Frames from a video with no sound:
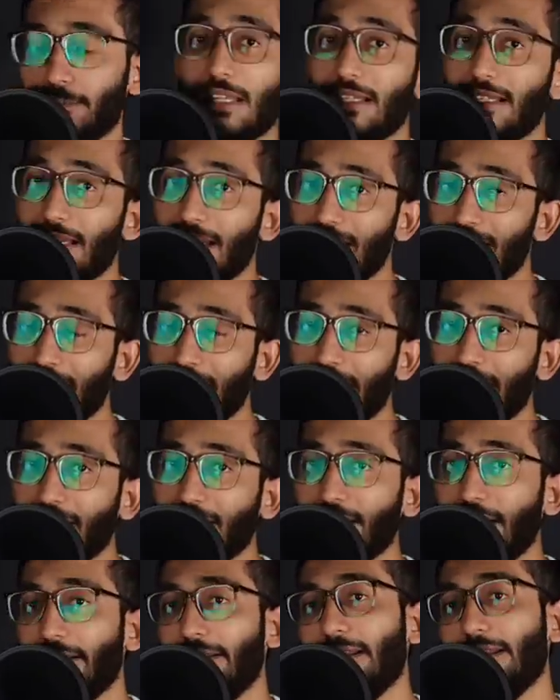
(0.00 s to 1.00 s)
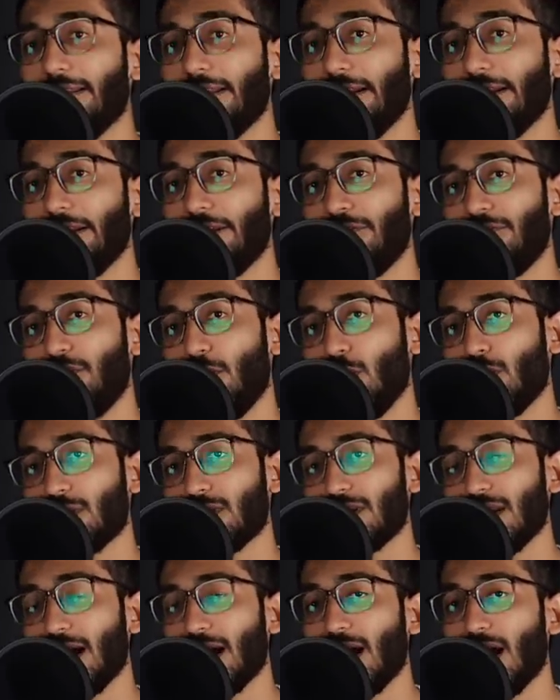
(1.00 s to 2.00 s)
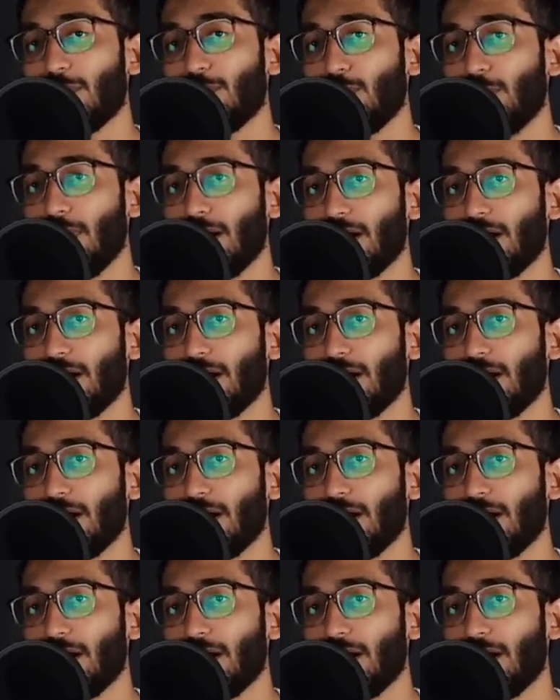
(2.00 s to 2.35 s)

Since the year 1994, Sara Abu